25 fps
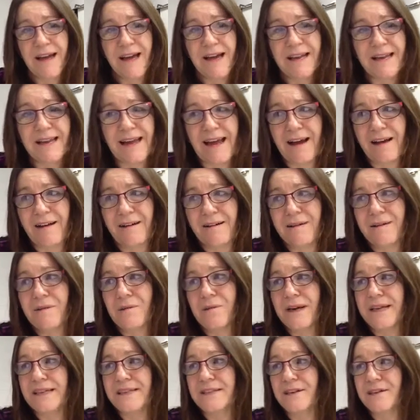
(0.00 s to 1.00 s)
Now,
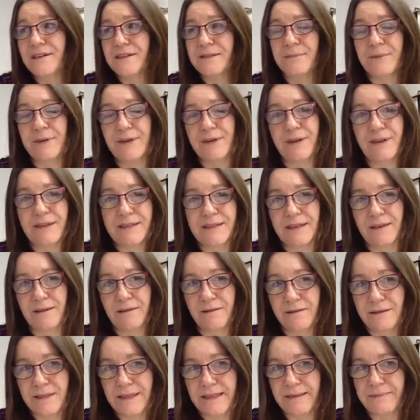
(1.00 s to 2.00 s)
we chose Moodle as a
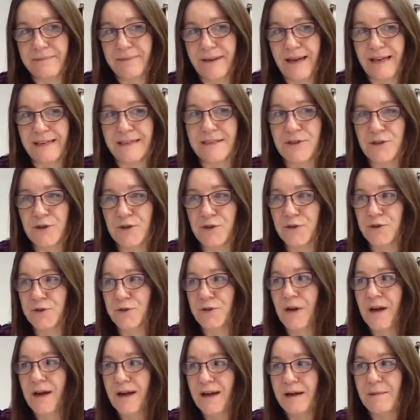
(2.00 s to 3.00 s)
launching pad to
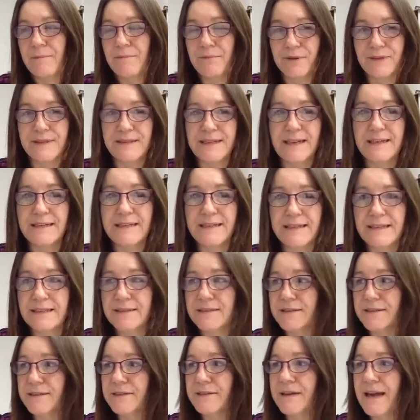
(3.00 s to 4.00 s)
present
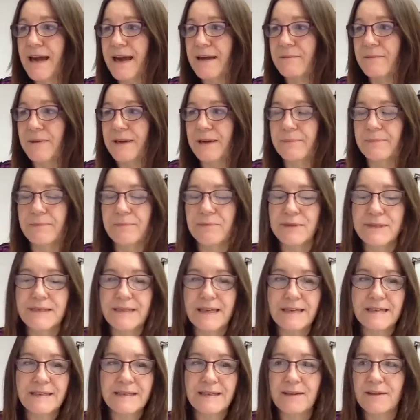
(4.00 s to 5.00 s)
into, and we
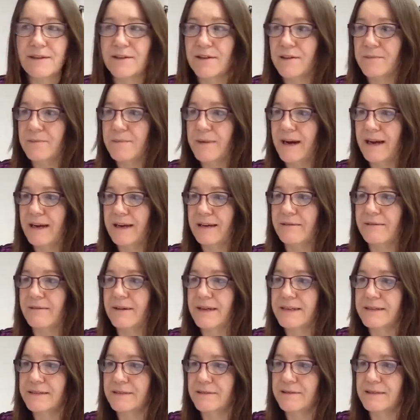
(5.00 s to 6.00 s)
presented third-party
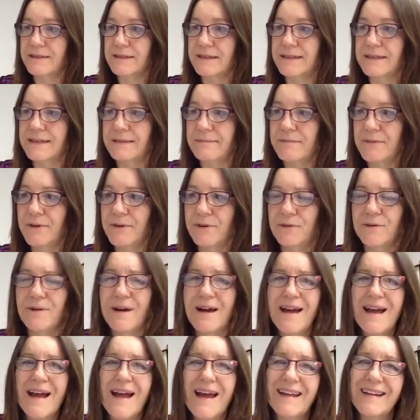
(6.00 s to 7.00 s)
resources in Moodle.
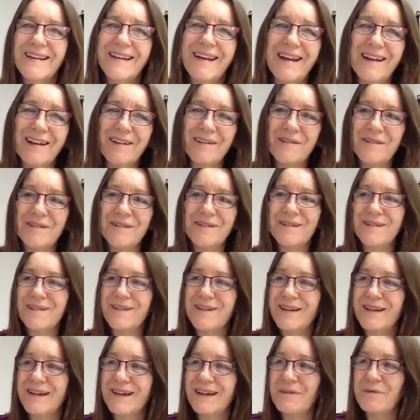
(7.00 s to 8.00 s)
Now,
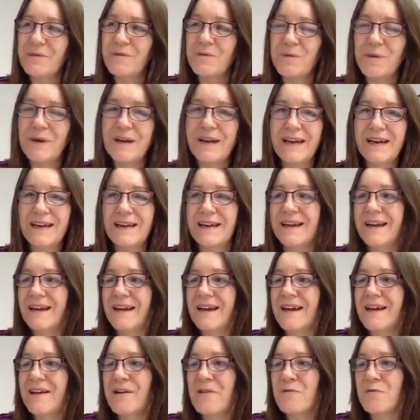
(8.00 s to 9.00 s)
we
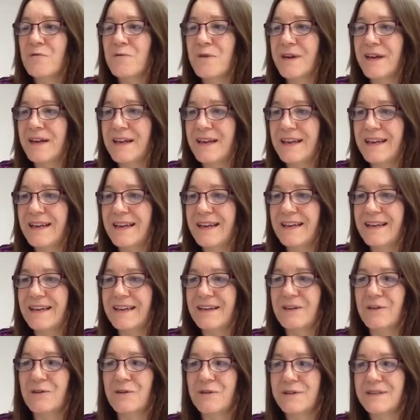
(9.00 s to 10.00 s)
really
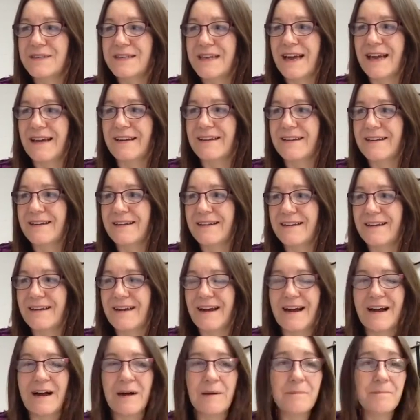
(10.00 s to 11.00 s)
looked at,
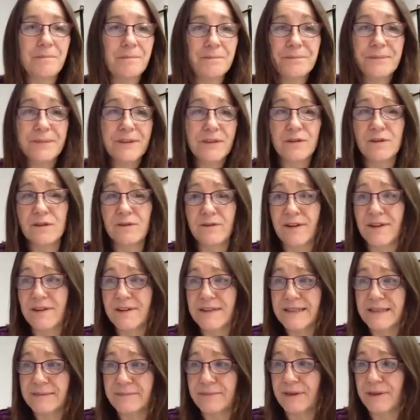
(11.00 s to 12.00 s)
took a very
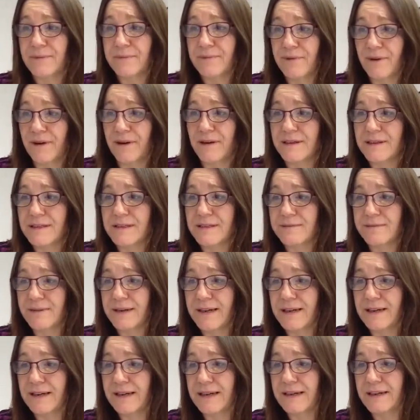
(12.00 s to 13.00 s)
simple approach.
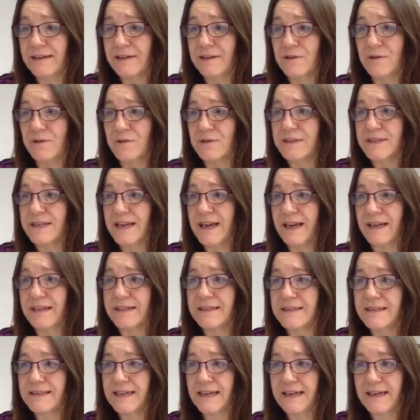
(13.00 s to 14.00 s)
We looked
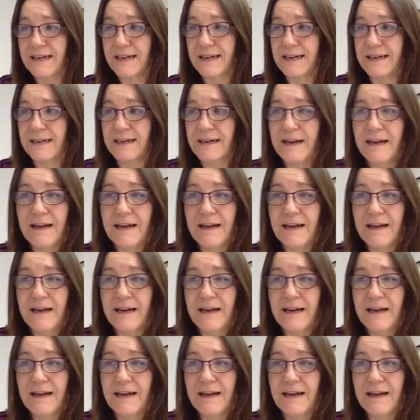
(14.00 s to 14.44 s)
at